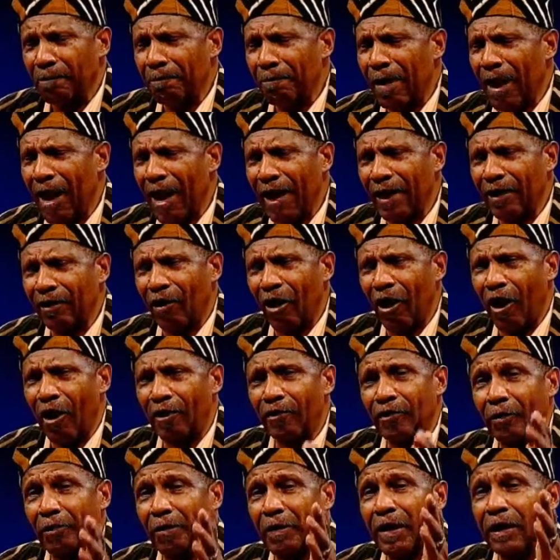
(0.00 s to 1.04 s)
my
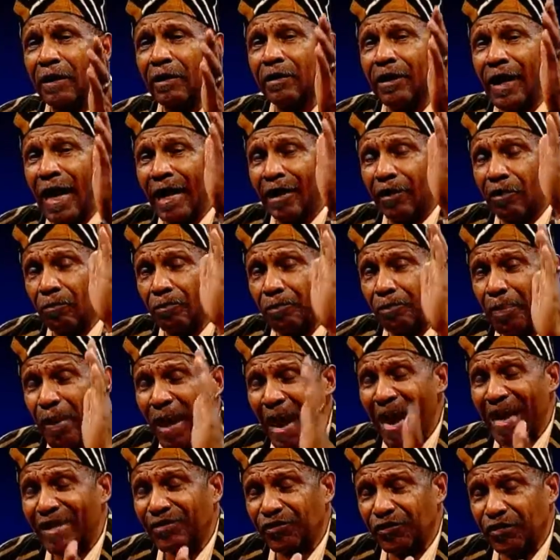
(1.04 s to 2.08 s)
God, to be that
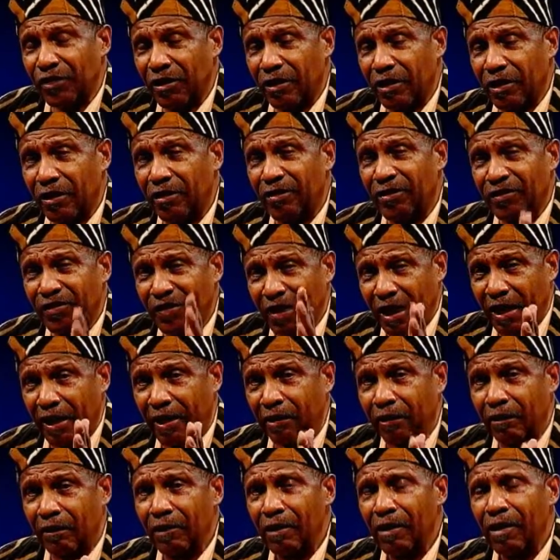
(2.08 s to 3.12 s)
compassionate saint,